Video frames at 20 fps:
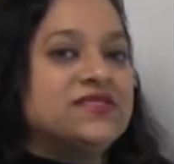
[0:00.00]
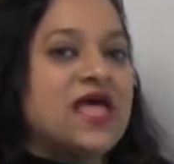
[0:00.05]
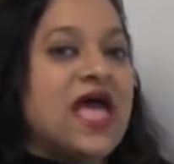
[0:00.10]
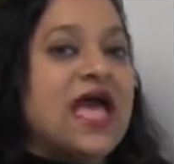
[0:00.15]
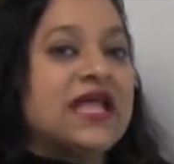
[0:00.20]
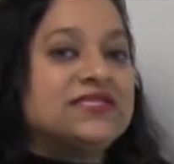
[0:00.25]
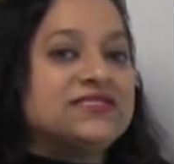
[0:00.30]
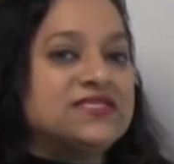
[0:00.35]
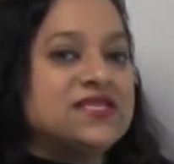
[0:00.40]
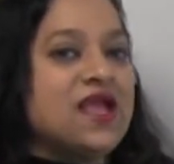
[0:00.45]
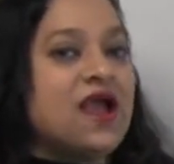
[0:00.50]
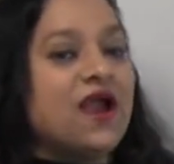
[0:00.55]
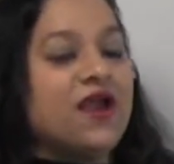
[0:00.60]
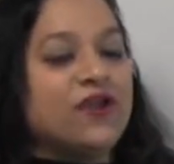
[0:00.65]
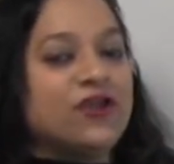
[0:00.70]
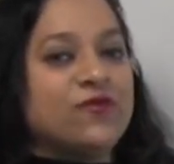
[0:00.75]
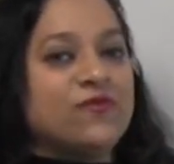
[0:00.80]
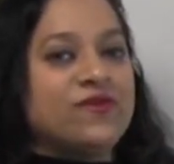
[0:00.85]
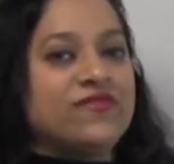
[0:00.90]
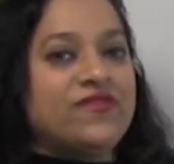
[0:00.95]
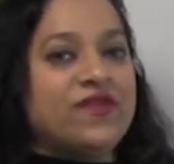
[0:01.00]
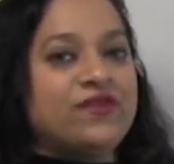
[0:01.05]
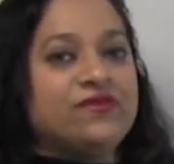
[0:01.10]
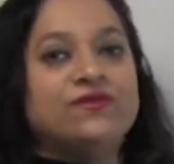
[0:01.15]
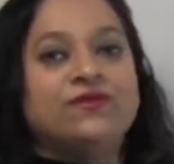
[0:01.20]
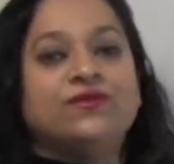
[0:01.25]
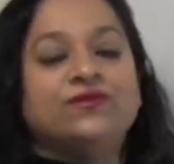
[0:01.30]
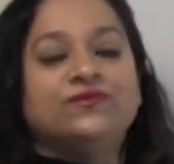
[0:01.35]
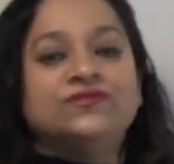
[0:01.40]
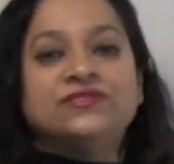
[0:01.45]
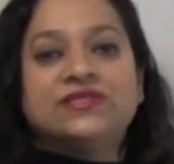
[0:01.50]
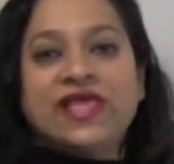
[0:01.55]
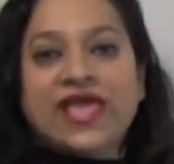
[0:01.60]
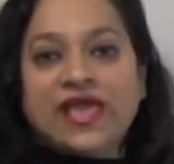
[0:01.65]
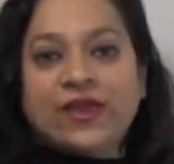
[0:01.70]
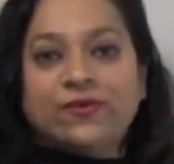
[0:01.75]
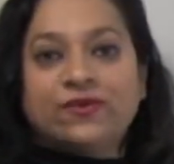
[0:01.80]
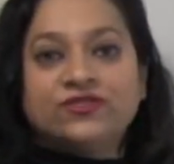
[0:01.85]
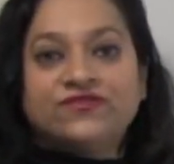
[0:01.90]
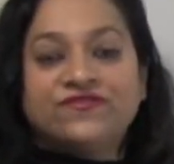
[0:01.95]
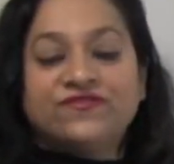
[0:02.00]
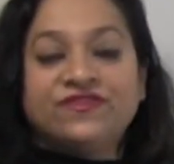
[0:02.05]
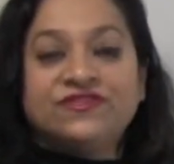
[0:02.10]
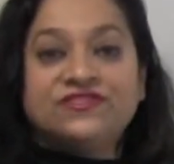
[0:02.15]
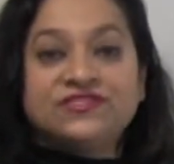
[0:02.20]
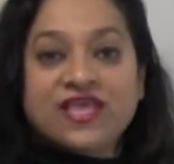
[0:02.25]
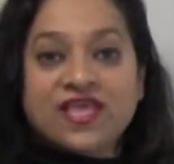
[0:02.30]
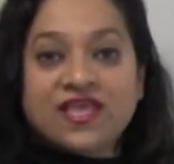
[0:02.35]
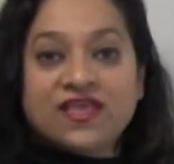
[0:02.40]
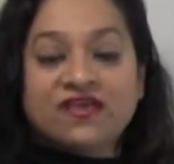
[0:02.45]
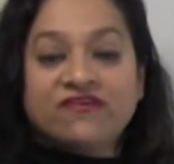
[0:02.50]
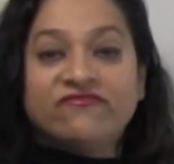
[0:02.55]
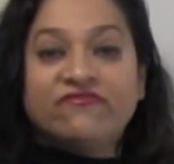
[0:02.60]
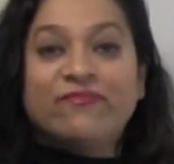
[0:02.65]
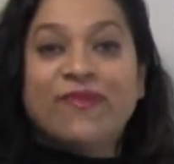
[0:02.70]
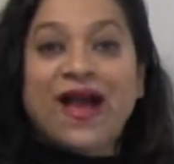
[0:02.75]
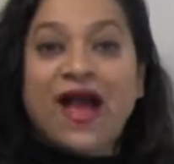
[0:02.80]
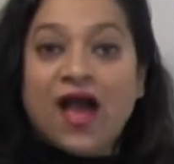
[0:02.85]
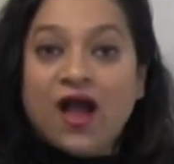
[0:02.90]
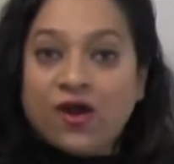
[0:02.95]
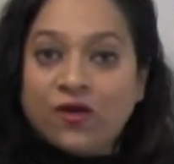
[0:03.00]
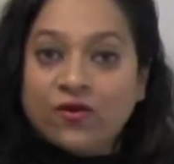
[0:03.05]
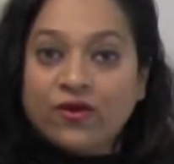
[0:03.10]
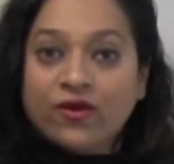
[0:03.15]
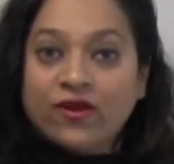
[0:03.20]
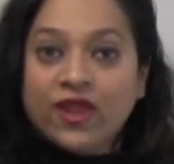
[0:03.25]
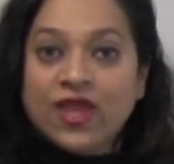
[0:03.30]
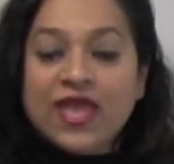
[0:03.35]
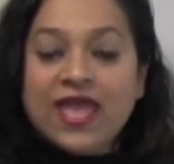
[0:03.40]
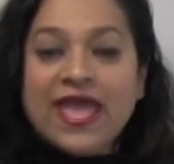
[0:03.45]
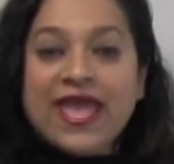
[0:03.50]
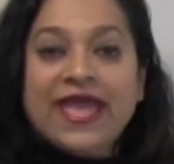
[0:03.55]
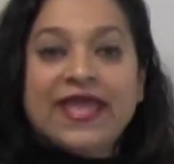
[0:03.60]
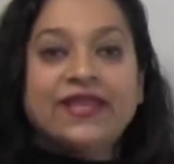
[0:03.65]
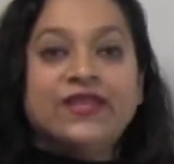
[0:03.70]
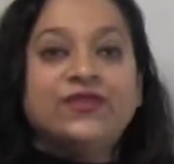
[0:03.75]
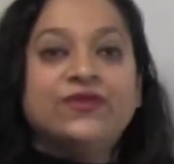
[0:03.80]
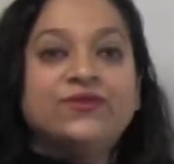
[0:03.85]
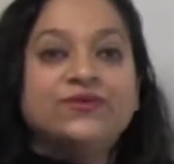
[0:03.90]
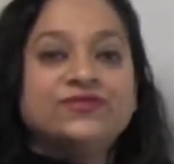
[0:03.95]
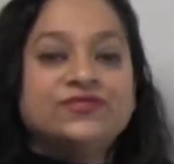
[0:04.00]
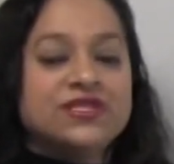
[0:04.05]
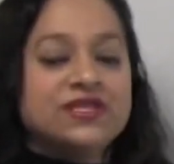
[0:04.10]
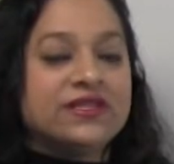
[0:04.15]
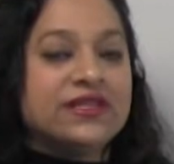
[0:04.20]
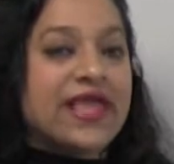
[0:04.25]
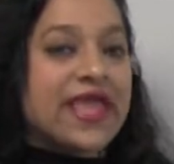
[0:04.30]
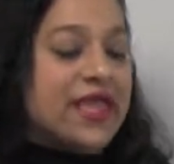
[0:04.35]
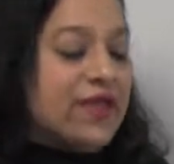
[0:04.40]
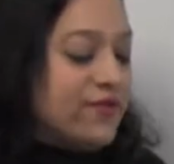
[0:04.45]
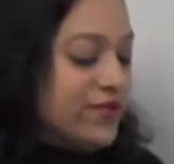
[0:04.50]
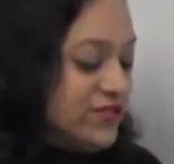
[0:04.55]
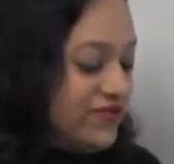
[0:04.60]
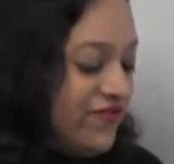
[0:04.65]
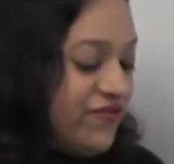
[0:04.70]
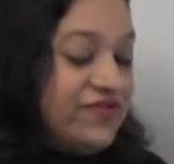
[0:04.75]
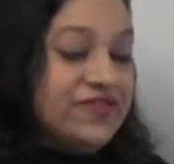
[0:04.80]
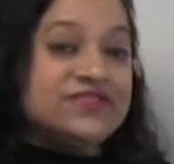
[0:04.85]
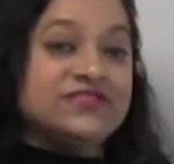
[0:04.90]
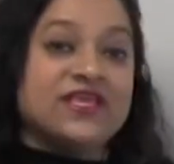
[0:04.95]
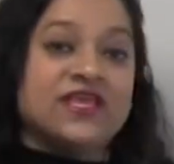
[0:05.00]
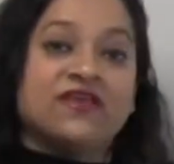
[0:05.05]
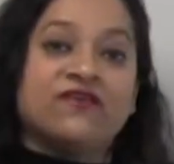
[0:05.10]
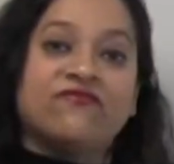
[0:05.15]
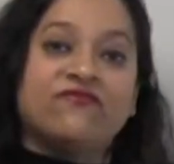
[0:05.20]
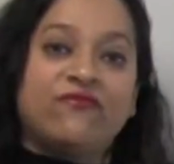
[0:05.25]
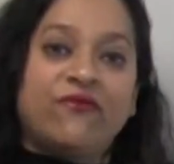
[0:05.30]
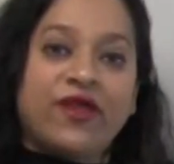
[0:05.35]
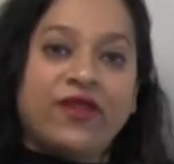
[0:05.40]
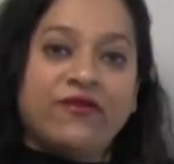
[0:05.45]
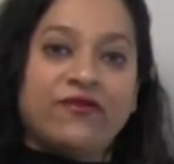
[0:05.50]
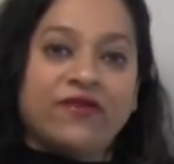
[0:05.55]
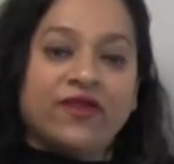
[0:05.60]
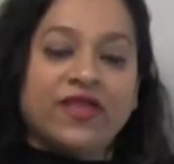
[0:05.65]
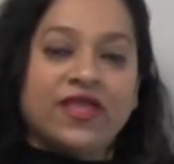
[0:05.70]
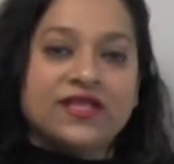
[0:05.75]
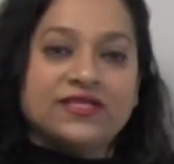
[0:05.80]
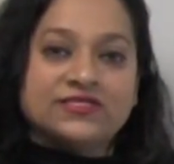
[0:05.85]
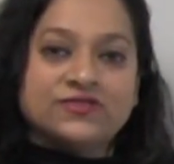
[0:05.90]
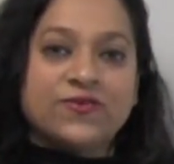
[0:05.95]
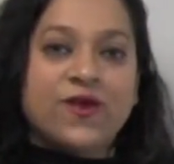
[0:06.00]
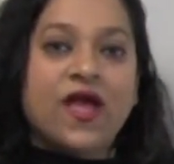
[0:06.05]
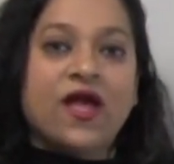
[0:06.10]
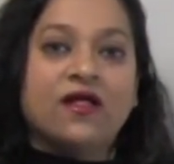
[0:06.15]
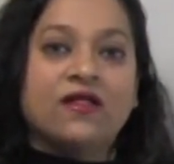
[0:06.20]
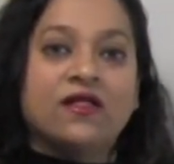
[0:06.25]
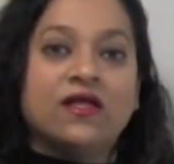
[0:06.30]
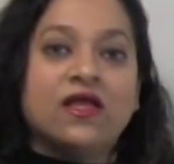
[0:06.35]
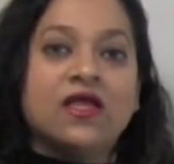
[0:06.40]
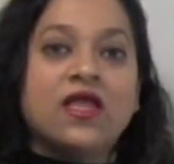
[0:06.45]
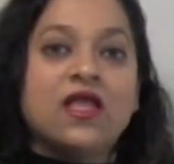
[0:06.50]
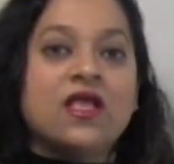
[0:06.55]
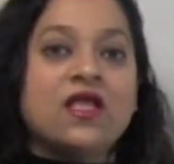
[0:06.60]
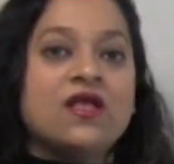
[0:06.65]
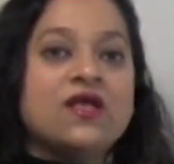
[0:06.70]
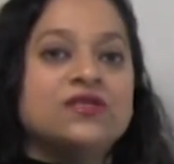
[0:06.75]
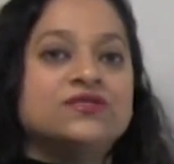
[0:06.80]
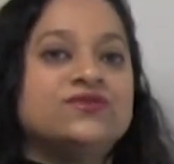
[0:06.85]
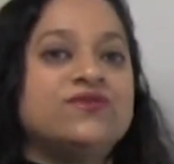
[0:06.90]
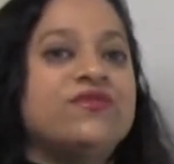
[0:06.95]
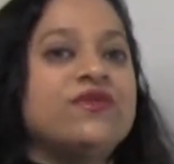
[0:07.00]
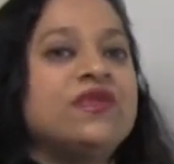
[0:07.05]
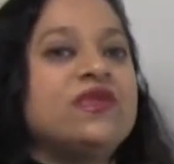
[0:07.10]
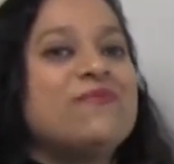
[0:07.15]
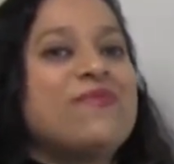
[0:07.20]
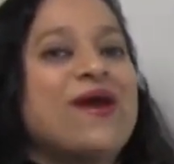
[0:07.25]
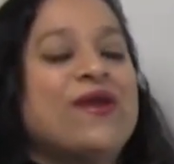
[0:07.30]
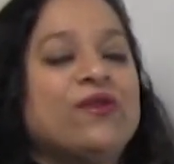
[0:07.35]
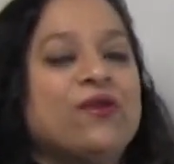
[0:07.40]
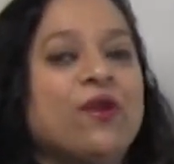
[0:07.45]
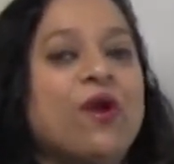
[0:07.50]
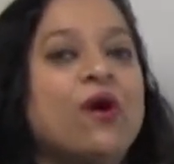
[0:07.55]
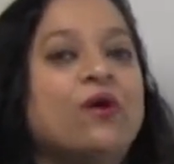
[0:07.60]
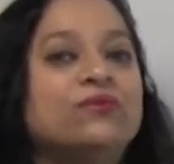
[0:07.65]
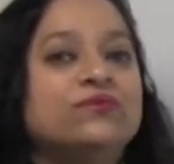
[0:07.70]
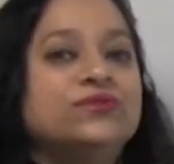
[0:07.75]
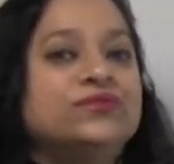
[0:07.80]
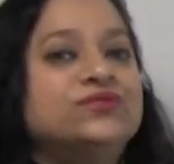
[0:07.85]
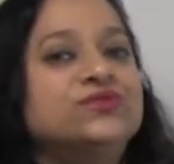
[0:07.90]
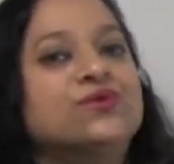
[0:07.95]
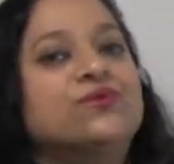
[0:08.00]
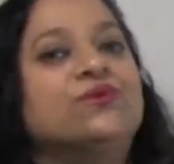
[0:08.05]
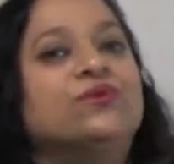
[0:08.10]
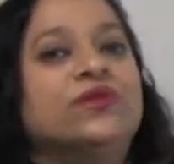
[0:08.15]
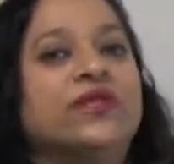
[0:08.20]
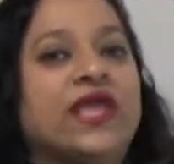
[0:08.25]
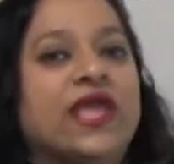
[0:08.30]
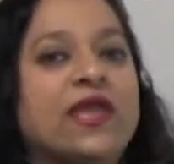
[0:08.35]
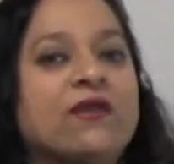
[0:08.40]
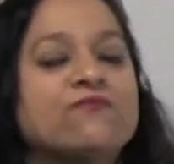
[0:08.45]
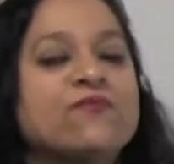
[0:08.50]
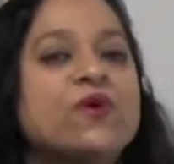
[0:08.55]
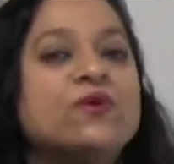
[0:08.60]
That's the argument that you use language for the sake of power and using language for the sake of rhetoric as well. So think about your own schooling.